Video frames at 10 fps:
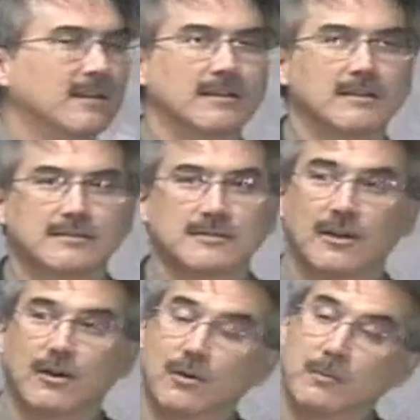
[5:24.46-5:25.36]

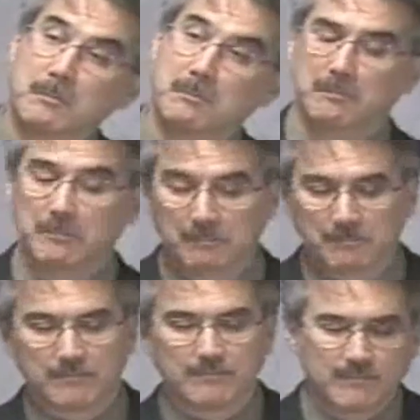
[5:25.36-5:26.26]
So,
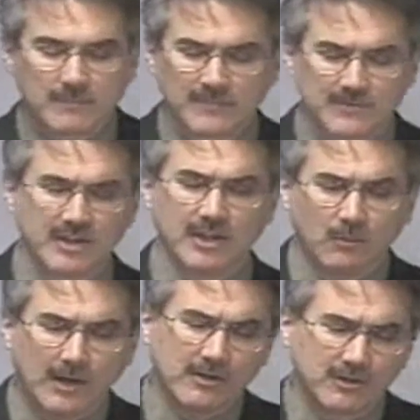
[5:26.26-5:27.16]
gee,
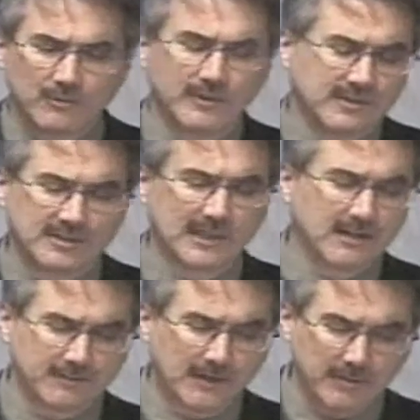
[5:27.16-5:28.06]
why couldn't we have just done
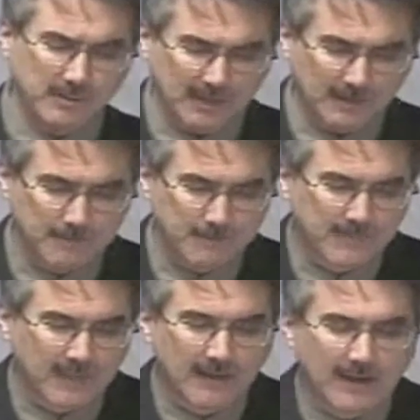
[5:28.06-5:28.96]
it for everybody?
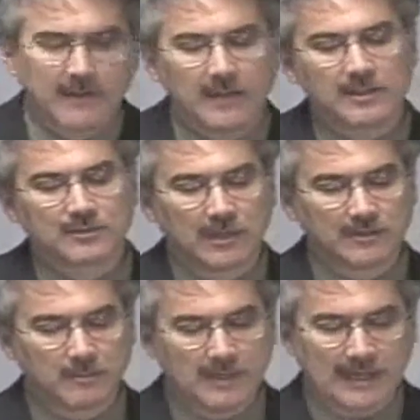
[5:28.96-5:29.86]
And then here's one
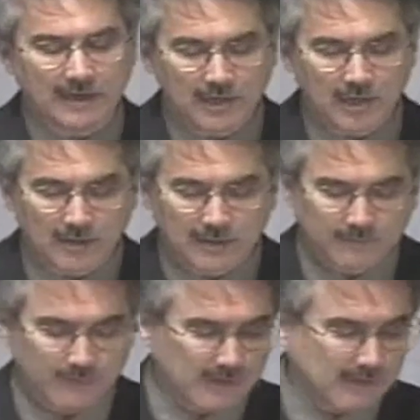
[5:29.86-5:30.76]
that you may not know, and
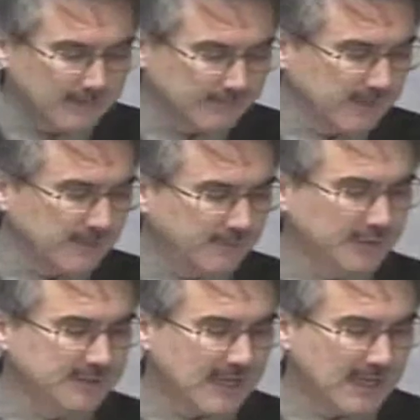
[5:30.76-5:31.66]
for the
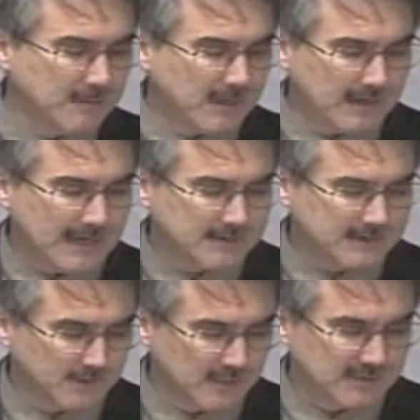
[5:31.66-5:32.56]
first time,
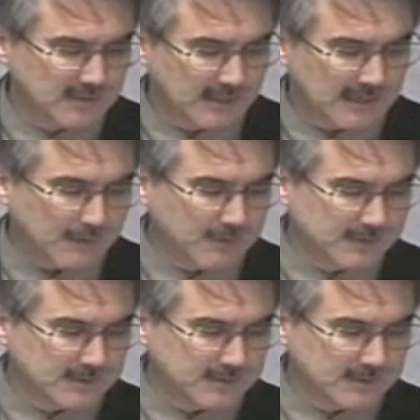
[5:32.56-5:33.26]
actually recently, I was